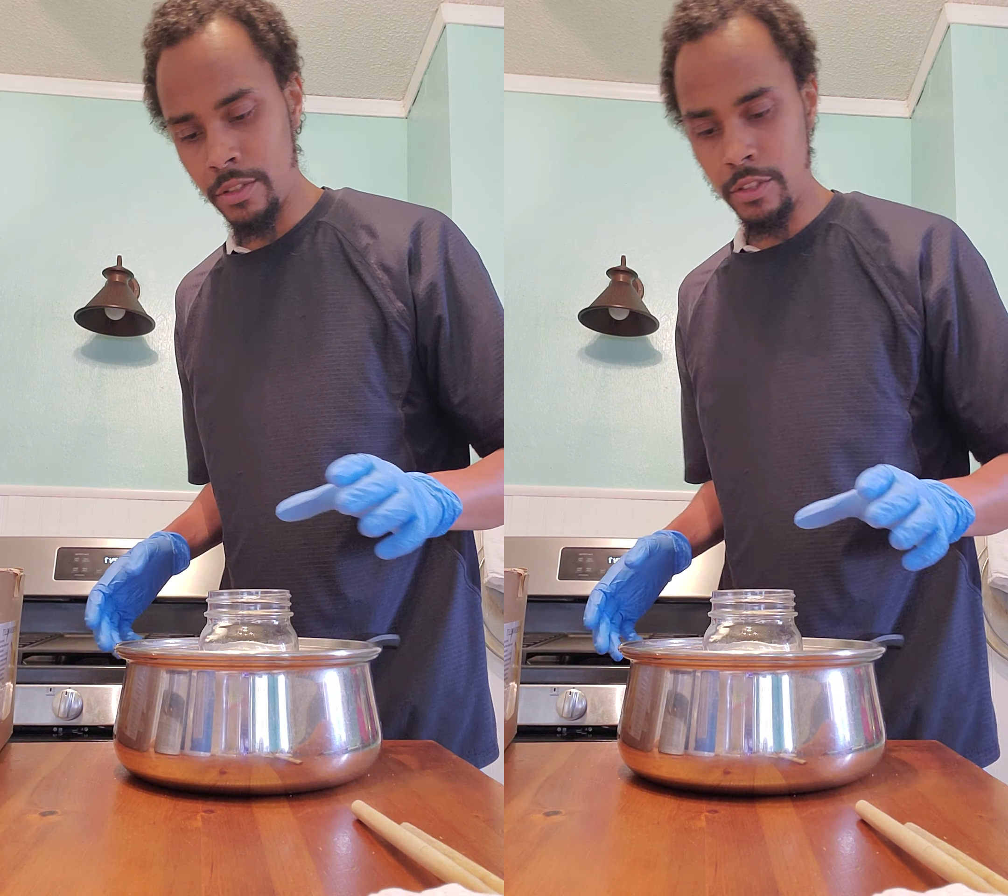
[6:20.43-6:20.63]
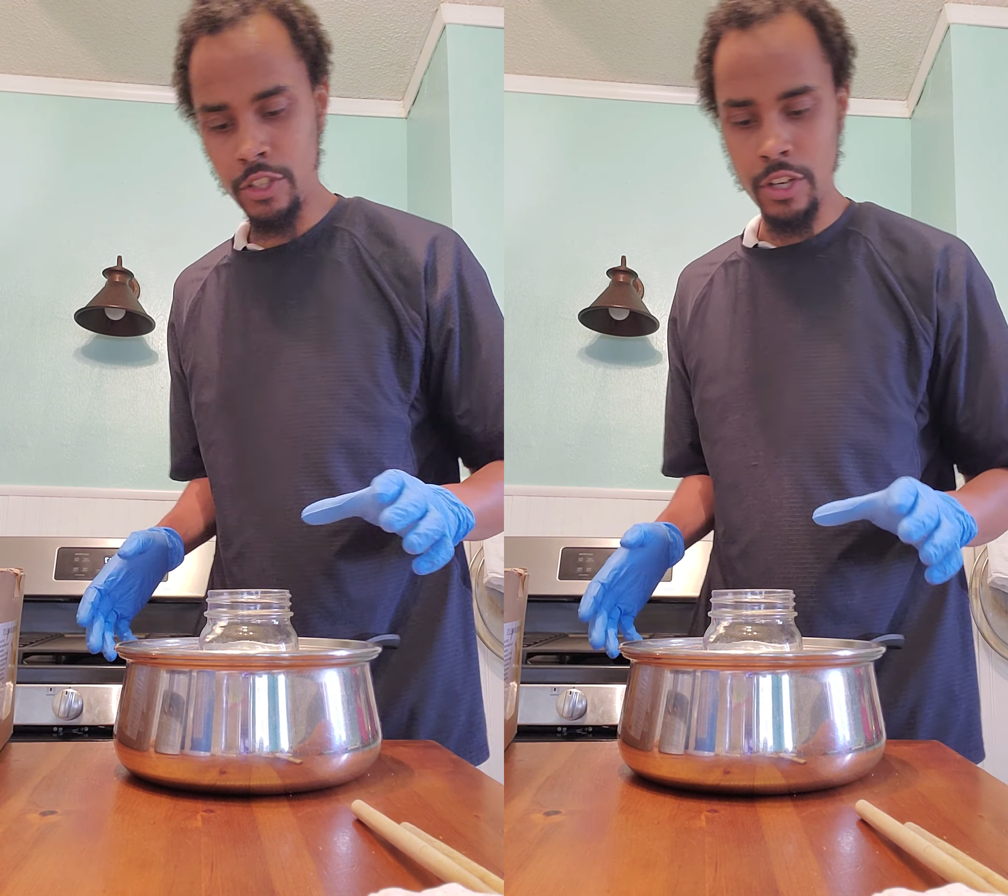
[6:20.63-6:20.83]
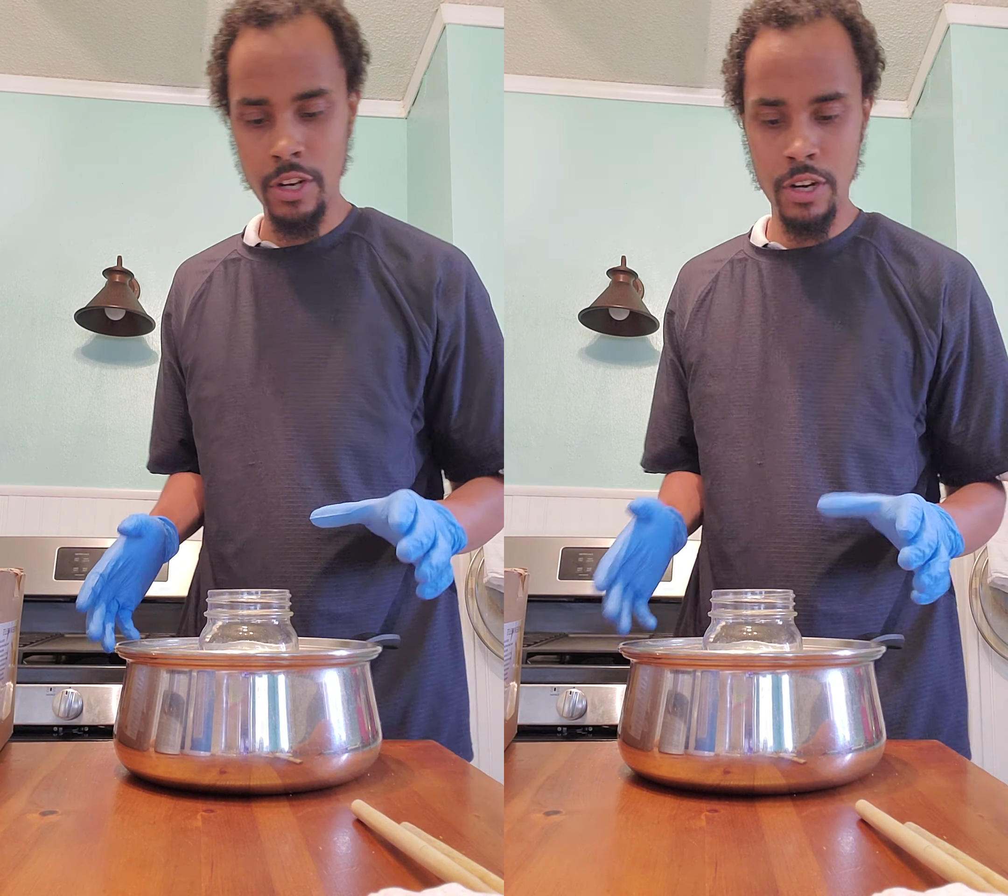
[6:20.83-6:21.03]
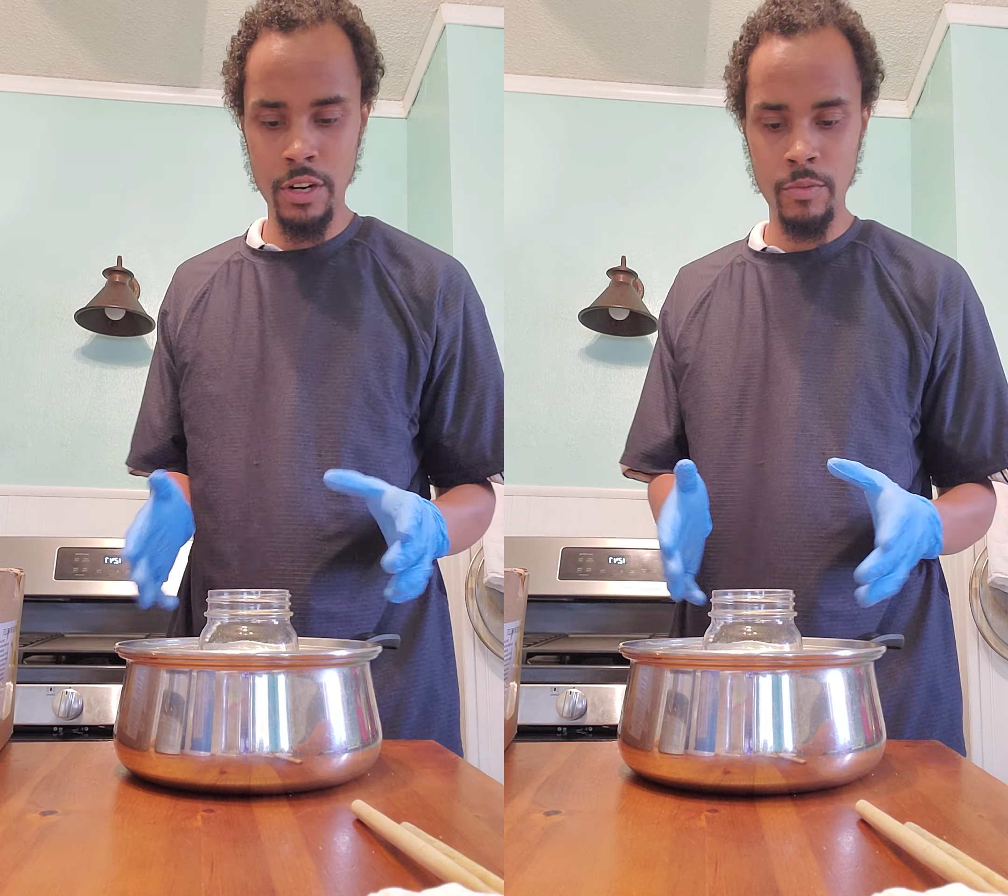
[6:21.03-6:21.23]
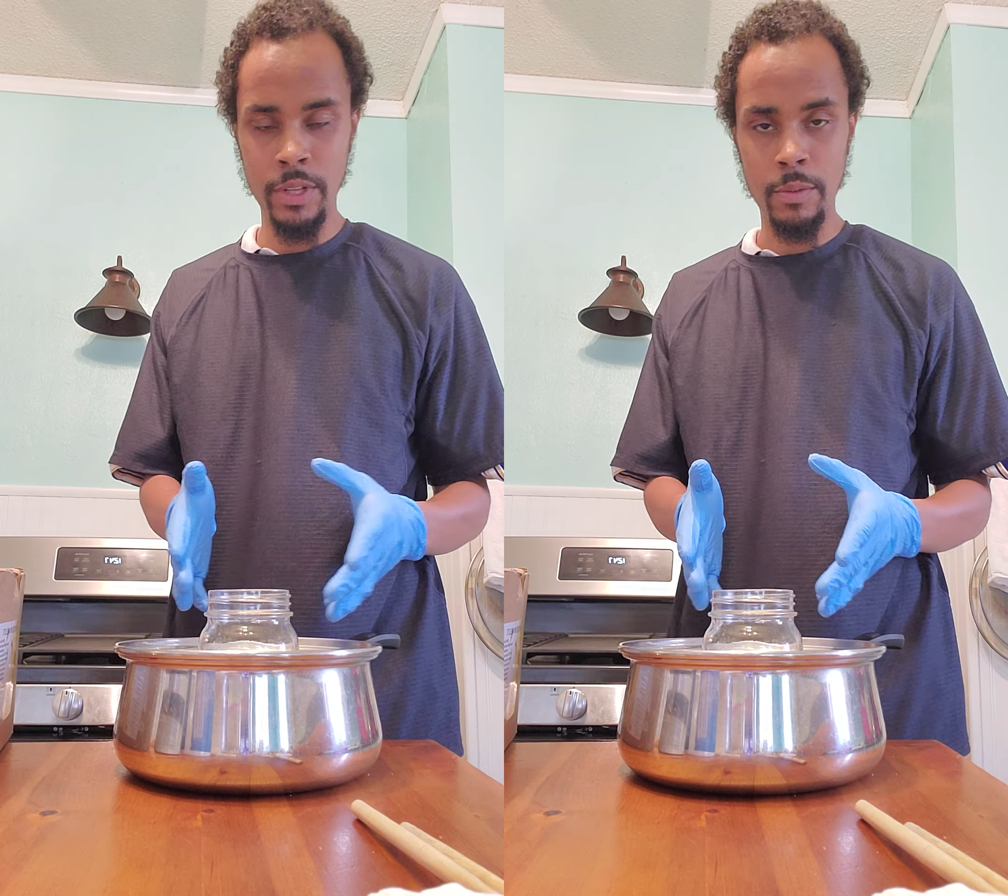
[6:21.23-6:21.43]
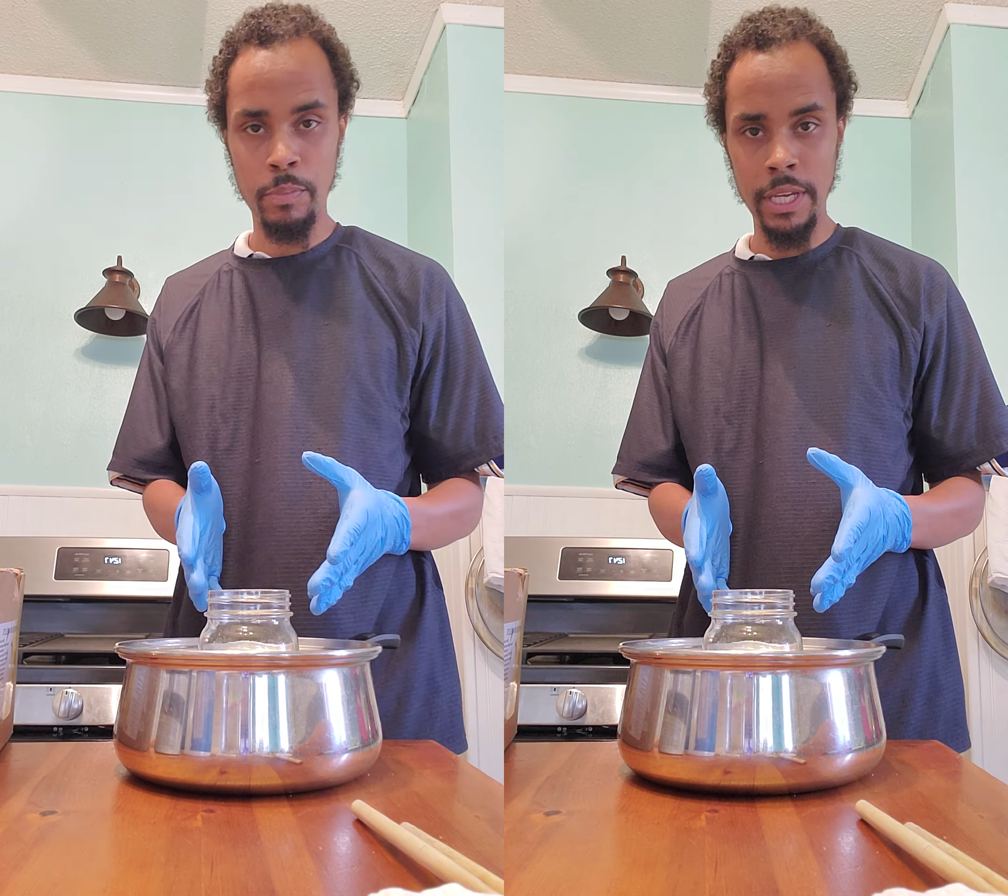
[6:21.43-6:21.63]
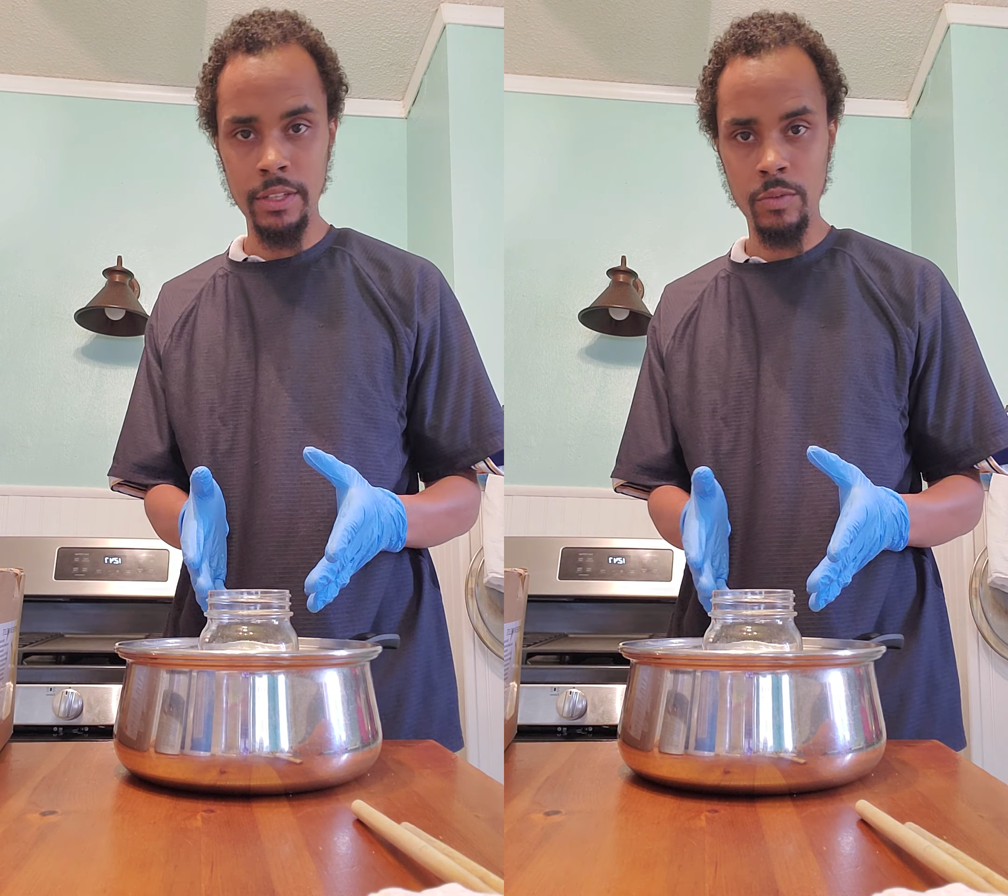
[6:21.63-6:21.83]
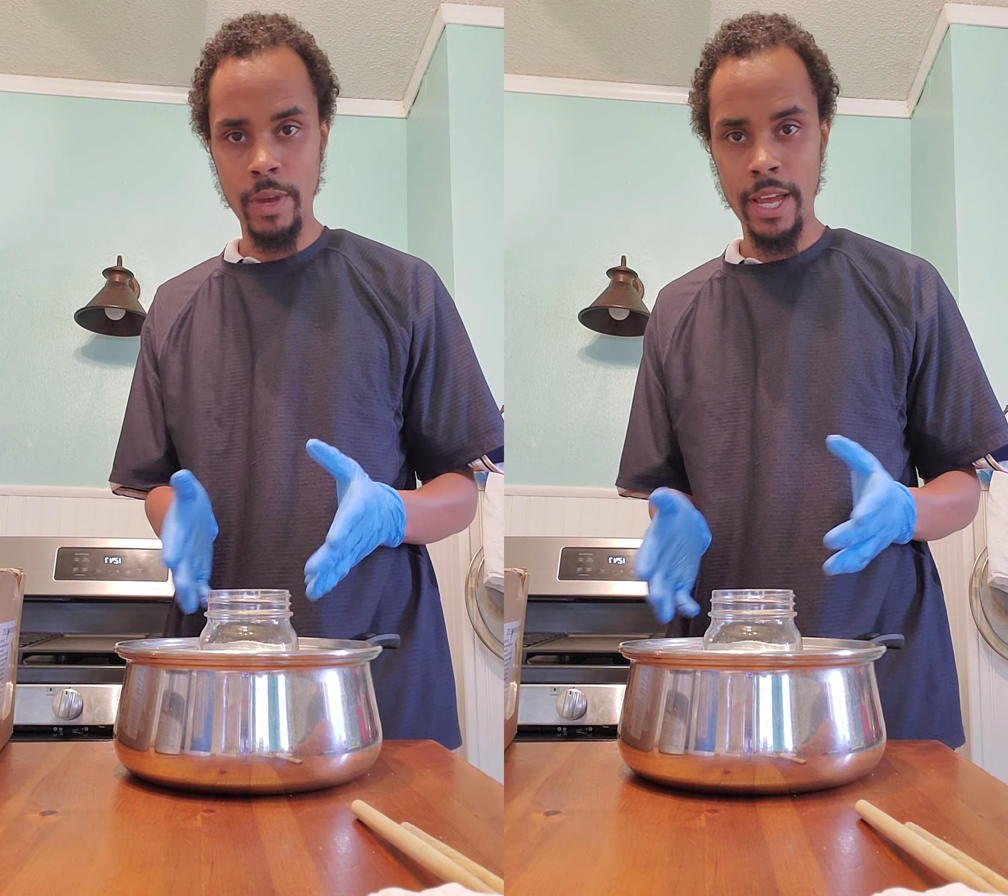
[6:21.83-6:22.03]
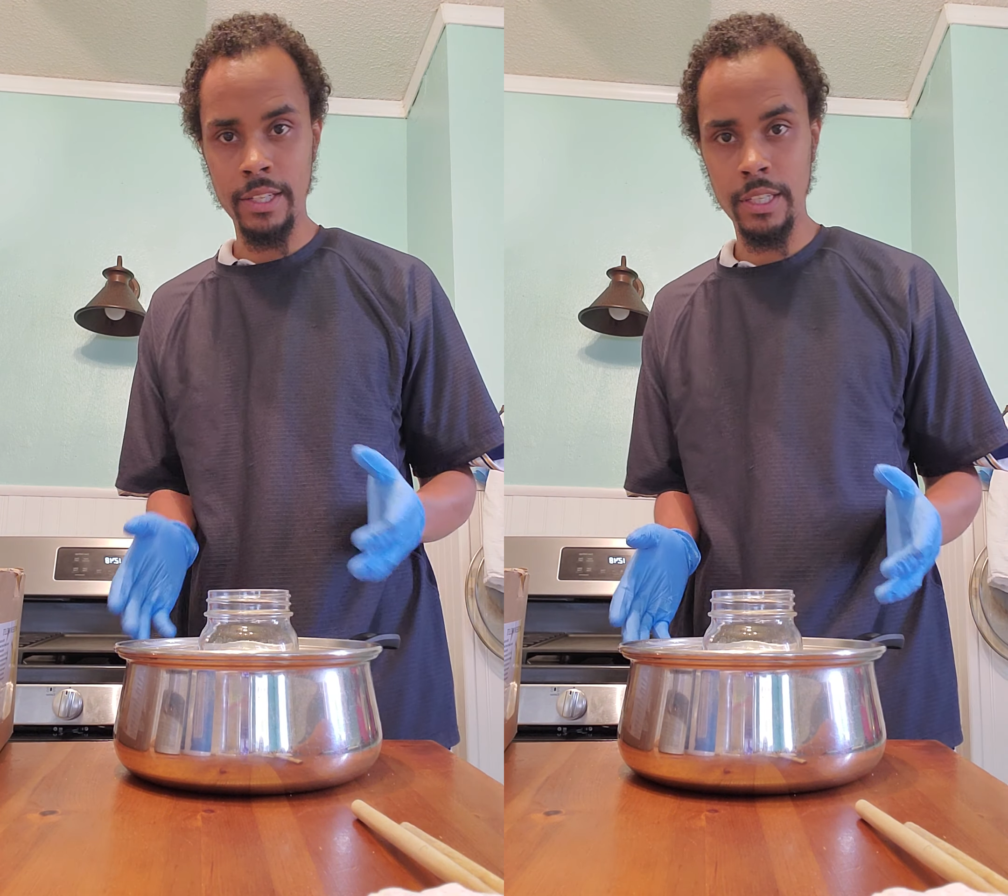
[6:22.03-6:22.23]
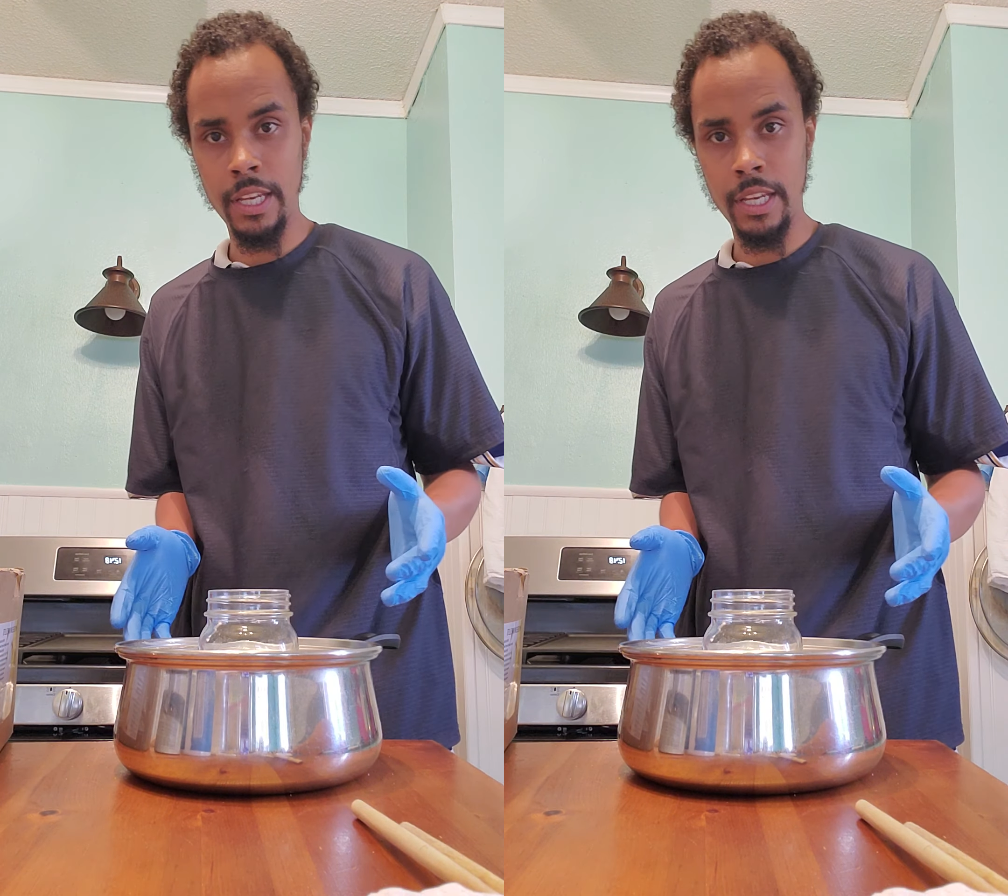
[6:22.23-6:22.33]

jar with the beeswax